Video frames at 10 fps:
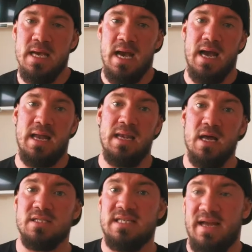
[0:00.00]

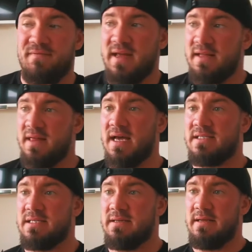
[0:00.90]
Lastly, I think
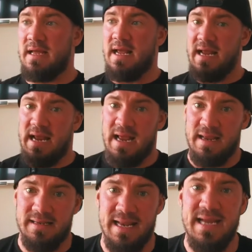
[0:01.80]
that
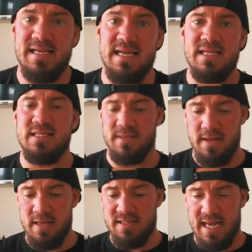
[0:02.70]
ladies
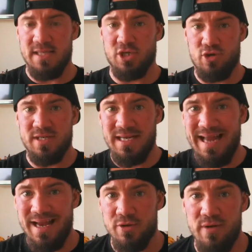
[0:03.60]
tend to critically
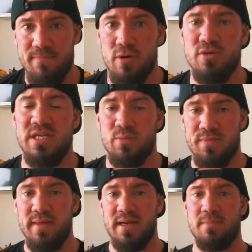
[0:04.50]
under-eat protein
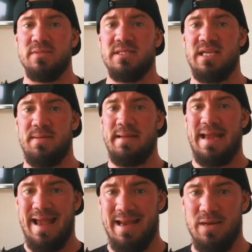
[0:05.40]
when they come to see
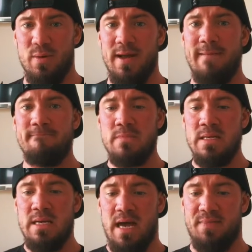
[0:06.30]
me anyway.
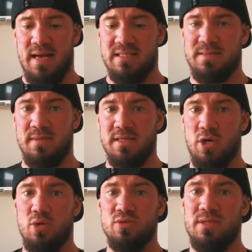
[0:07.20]
And that is something that
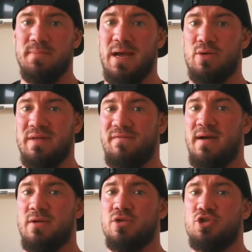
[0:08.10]
holds them back on their
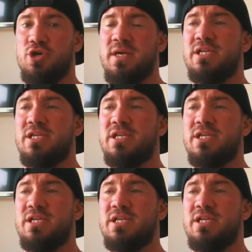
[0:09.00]
fat loss journey.